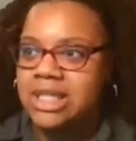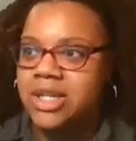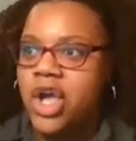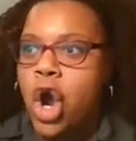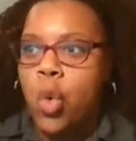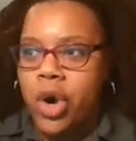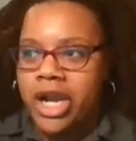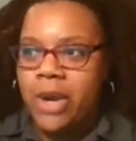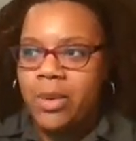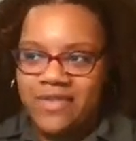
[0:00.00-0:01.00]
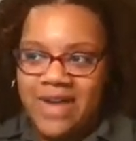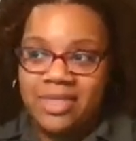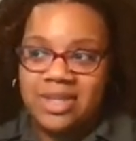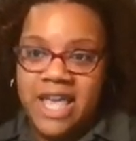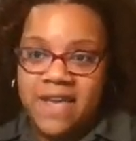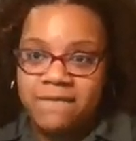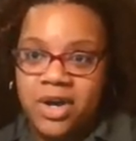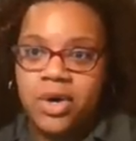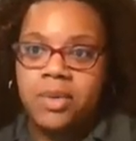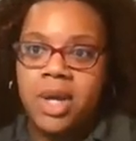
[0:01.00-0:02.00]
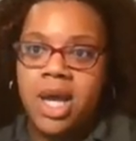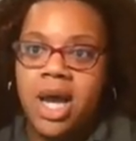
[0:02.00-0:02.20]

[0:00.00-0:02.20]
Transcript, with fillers: and where can we find this info?